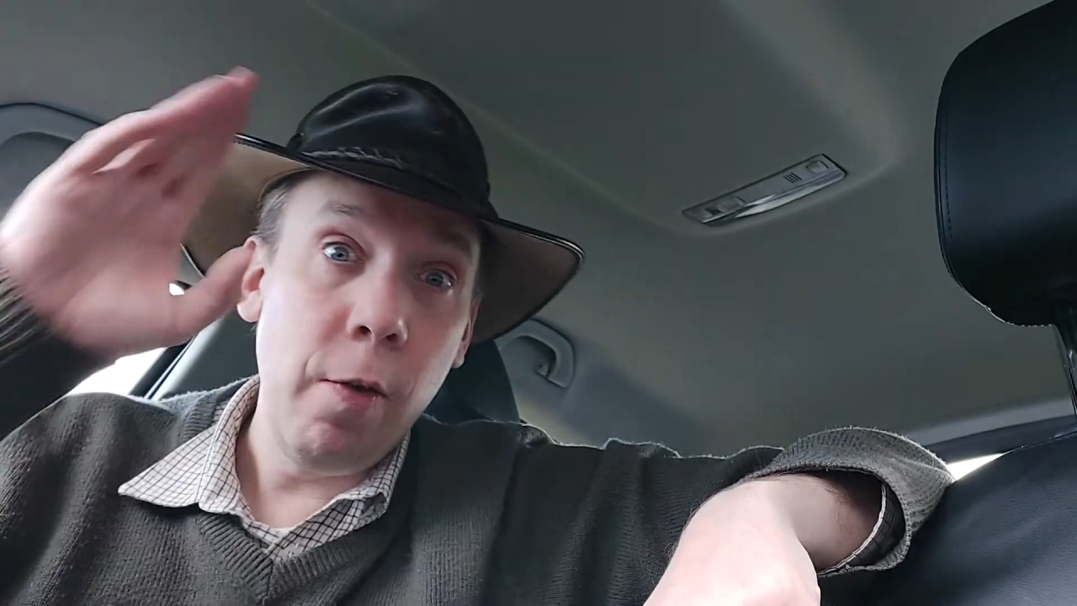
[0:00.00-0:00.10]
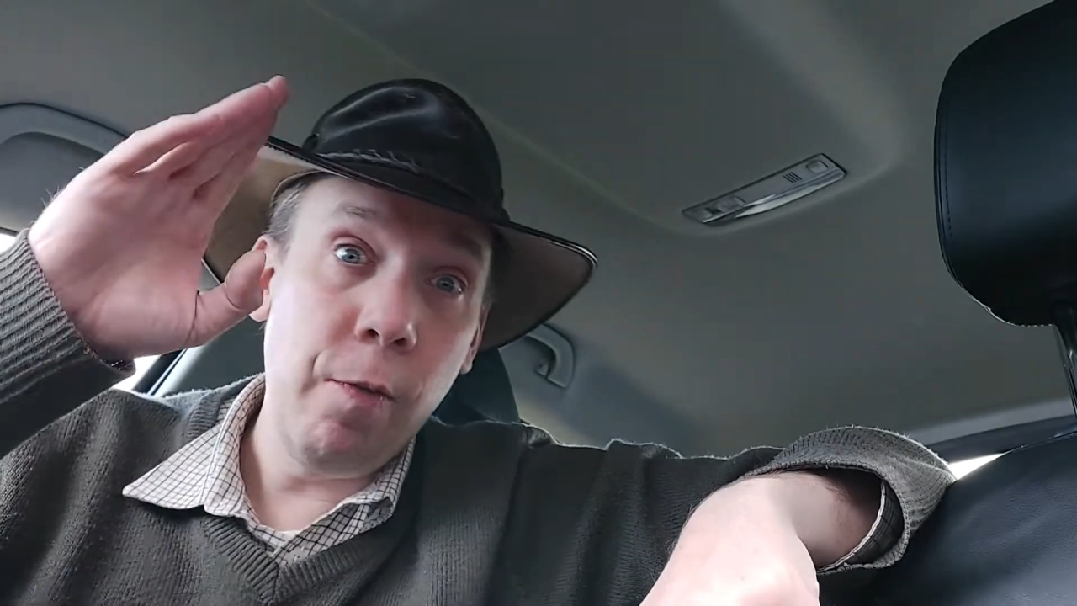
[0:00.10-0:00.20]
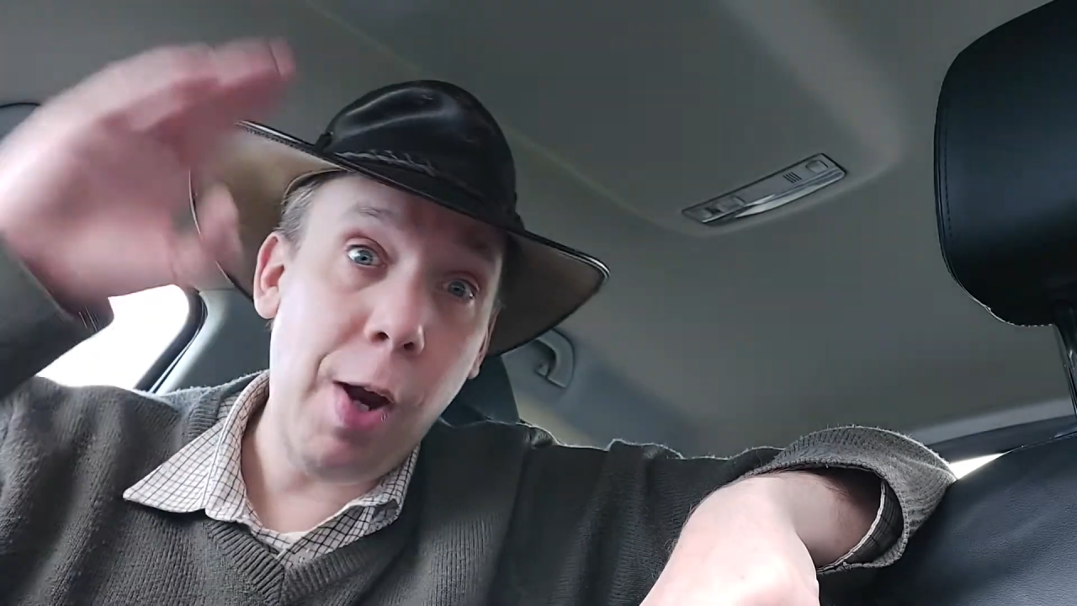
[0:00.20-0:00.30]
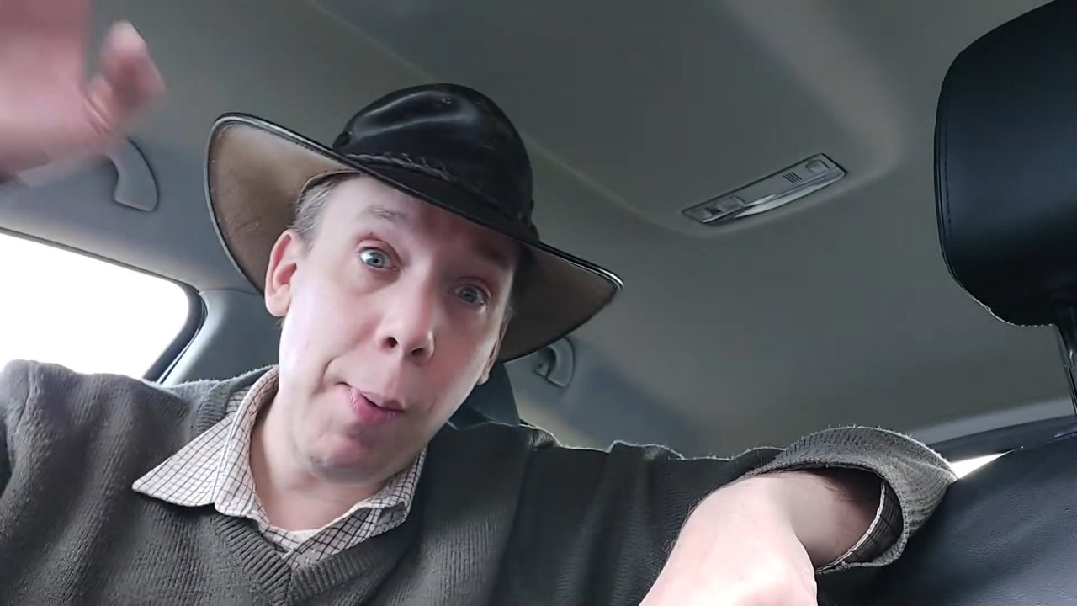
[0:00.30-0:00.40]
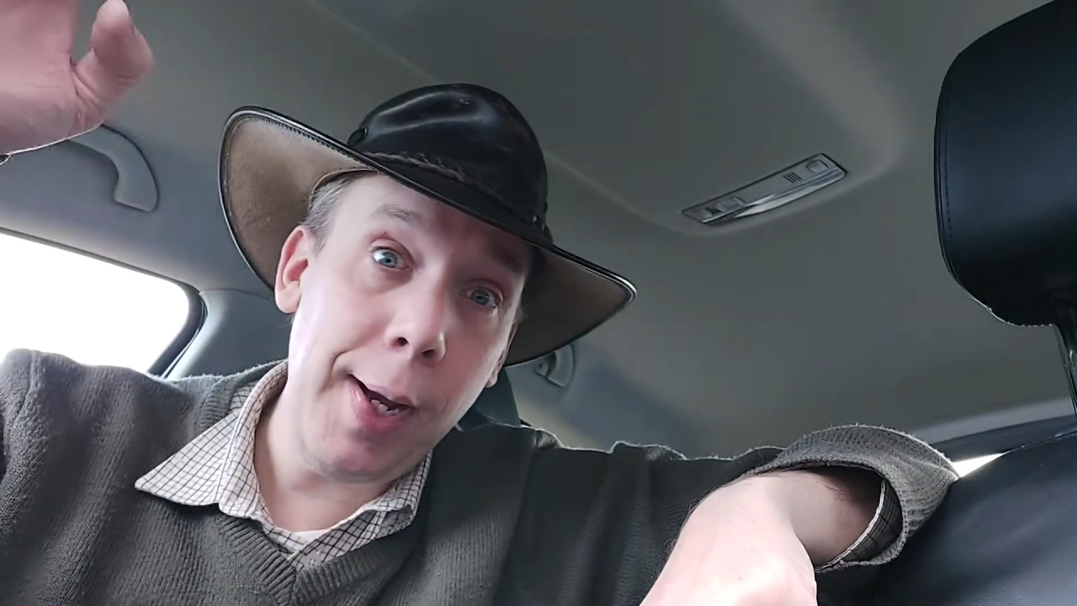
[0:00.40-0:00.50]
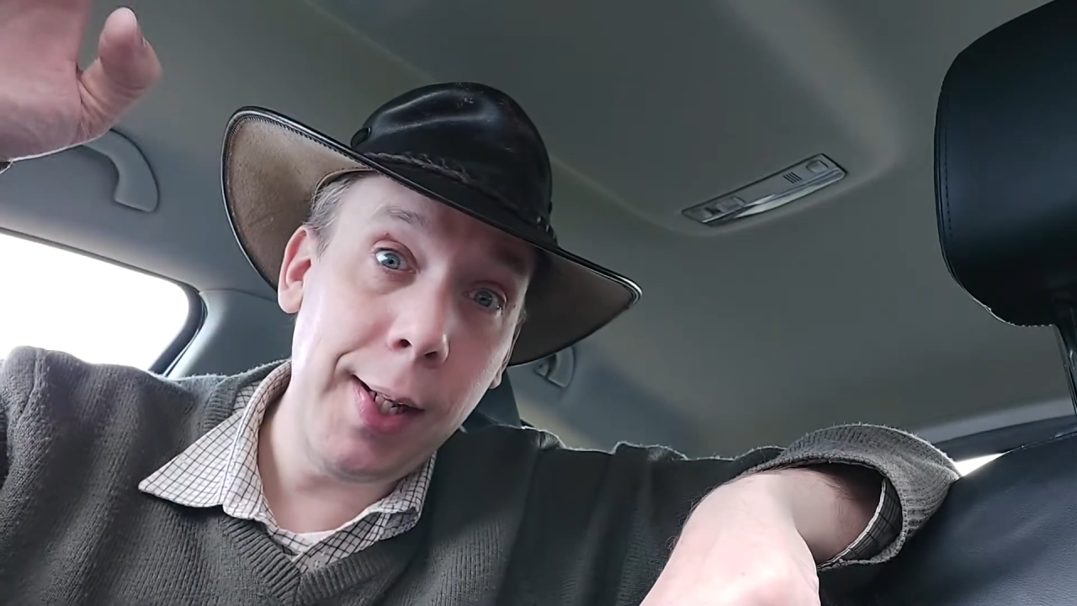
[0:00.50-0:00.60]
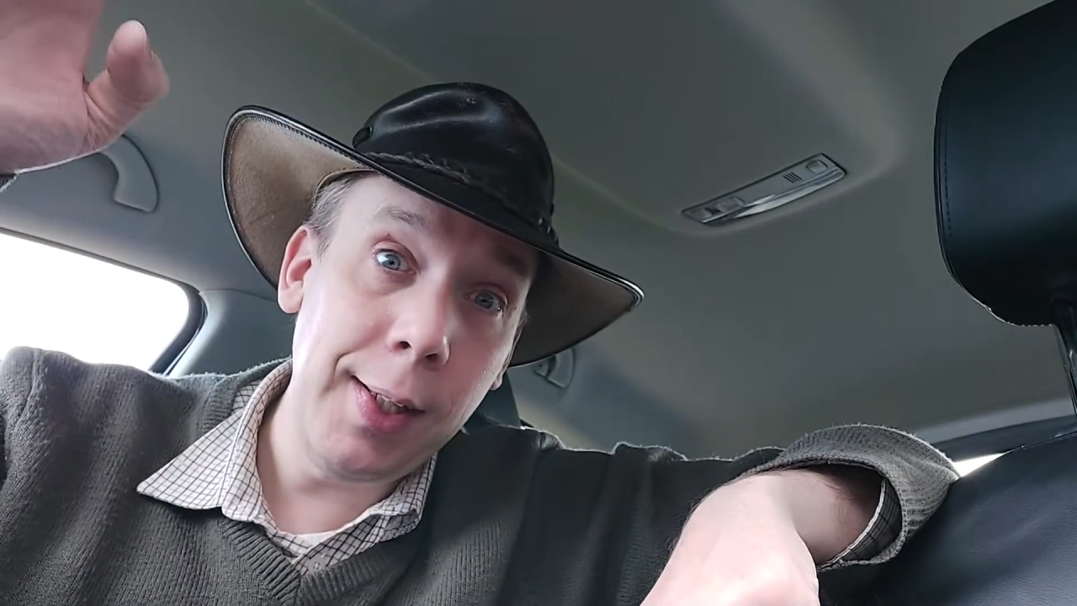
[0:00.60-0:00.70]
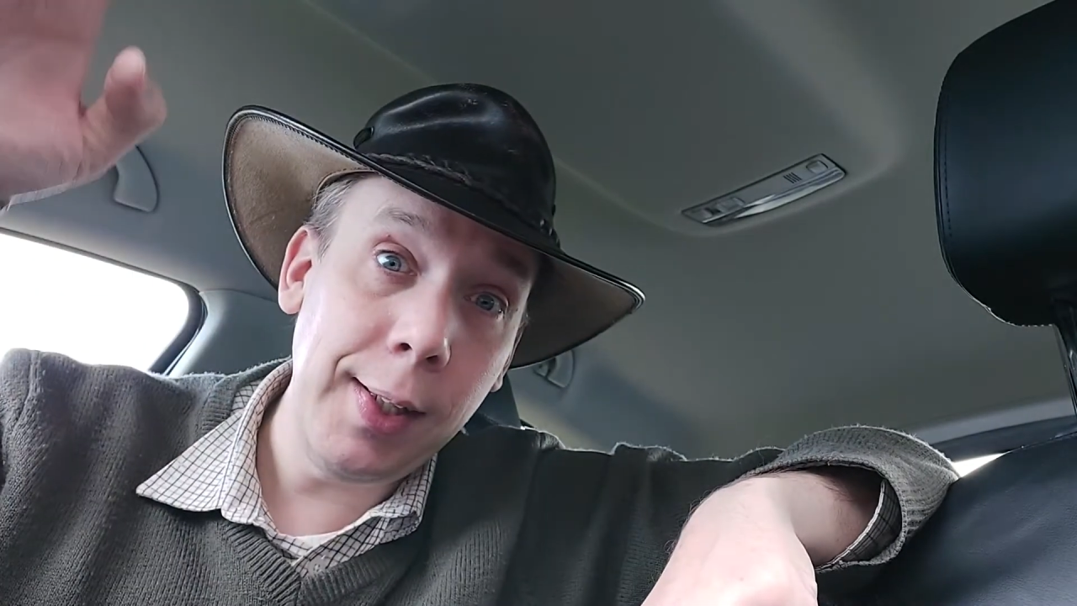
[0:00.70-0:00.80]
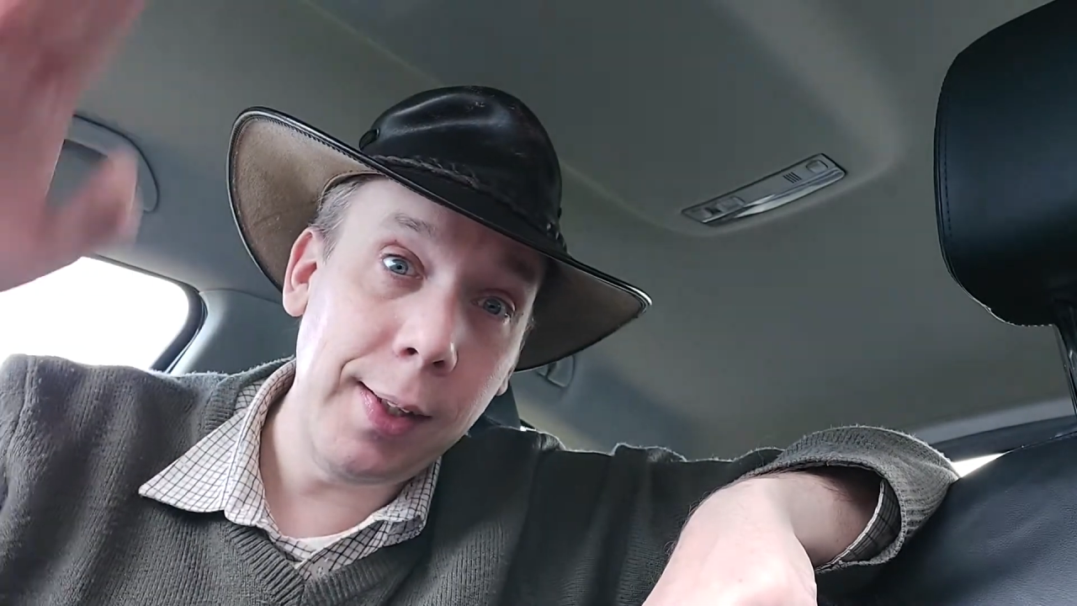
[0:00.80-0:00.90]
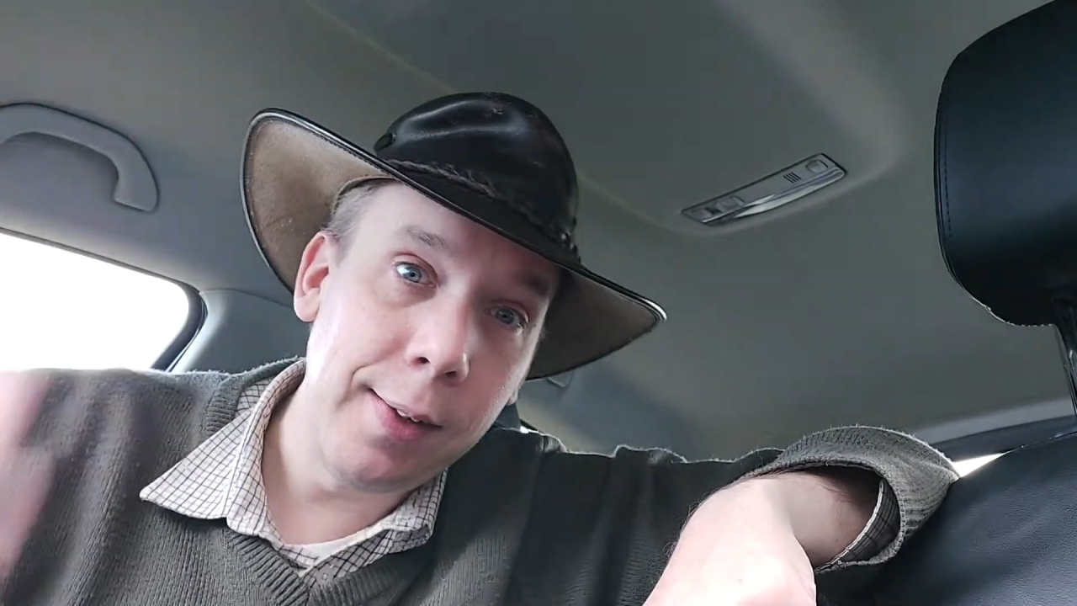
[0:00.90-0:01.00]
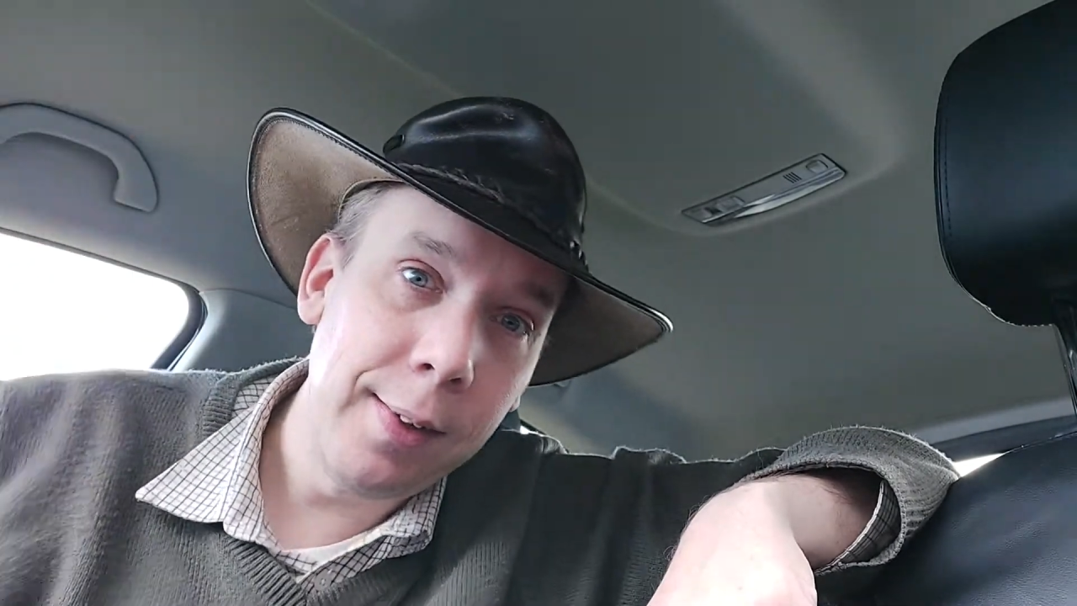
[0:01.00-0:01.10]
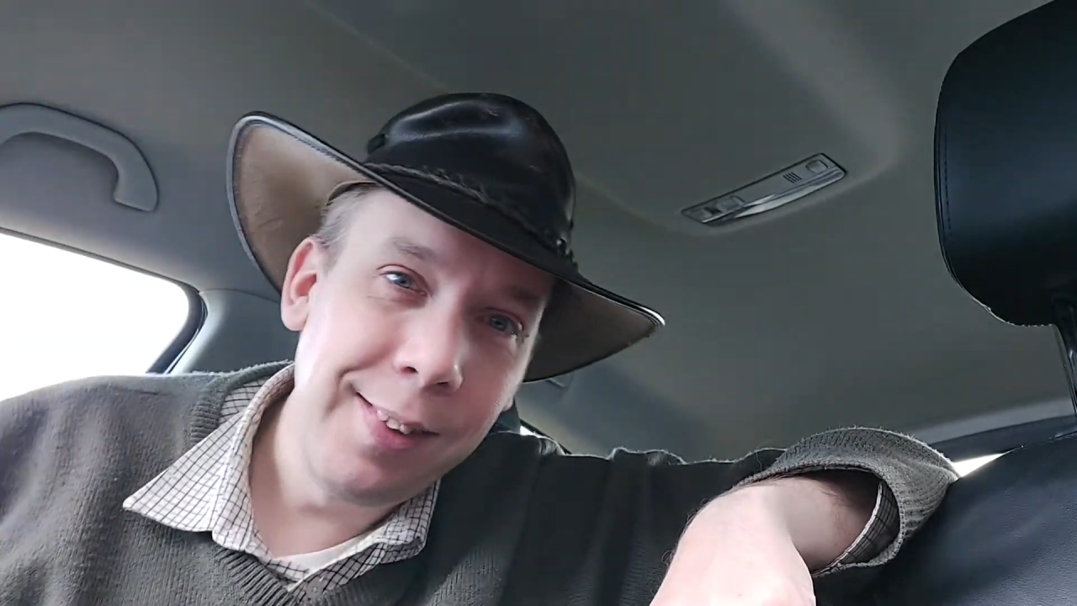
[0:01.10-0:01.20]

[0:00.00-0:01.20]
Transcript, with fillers: Farewell!